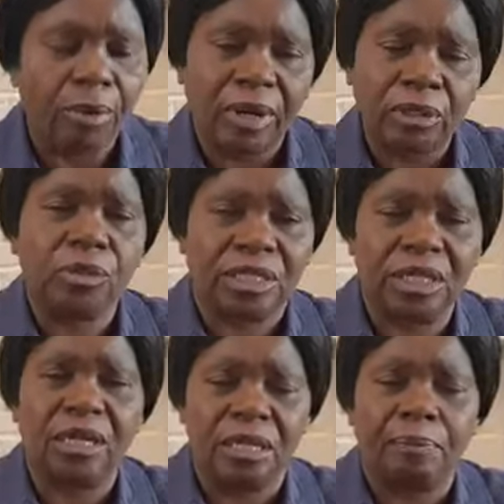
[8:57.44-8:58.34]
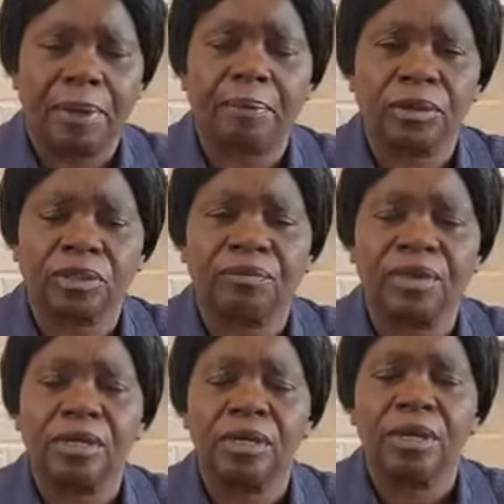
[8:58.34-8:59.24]
we want to see the purpose
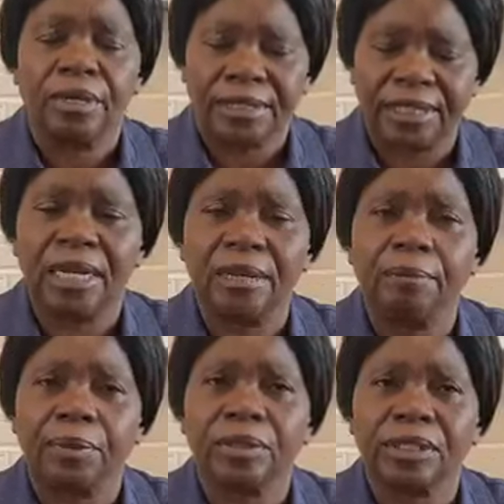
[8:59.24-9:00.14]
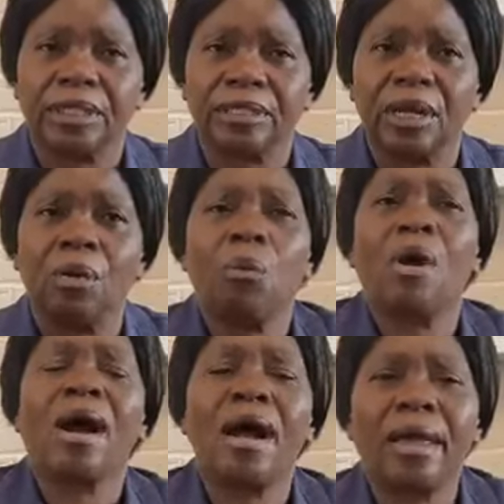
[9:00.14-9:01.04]
of the sealing process.
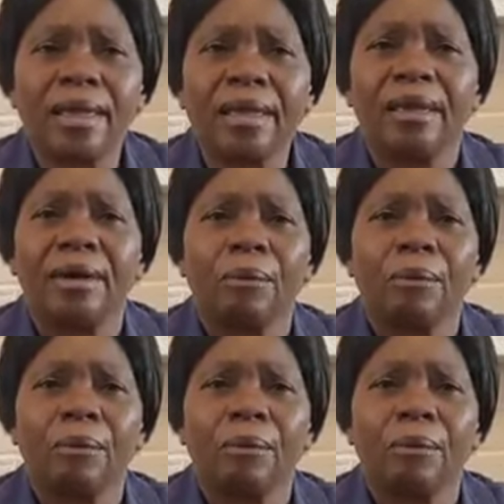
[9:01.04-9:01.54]
Why?